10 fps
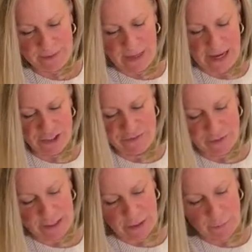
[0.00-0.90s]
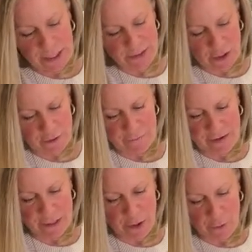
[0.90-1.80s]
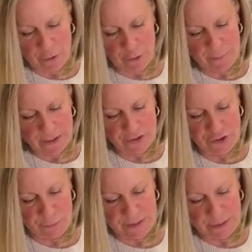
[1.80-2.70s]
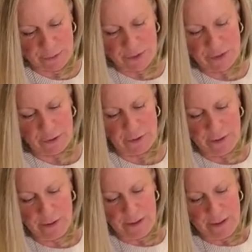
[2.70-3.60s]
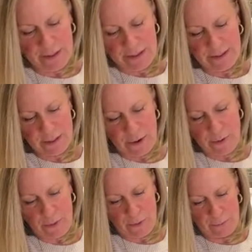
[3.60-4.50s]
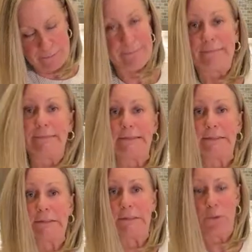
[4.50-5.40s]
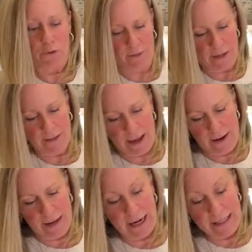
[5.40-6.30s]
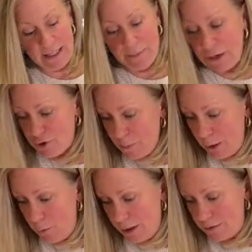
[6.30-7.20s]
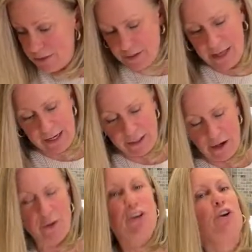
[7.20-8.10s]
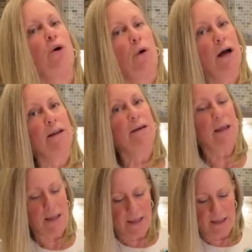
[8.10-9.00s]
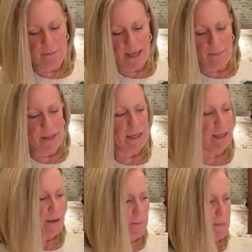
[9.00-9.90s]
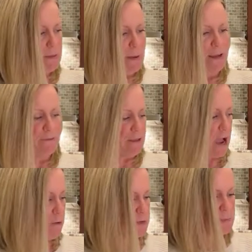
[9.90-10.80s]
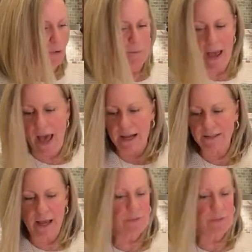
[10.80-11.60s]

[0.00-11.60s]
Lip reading: I just feel like when I saw her video, her mixture was looser. So, just a little worried about that. And I did measure my oil, so that I know. You know what? Maybe my flour is more packed. I'm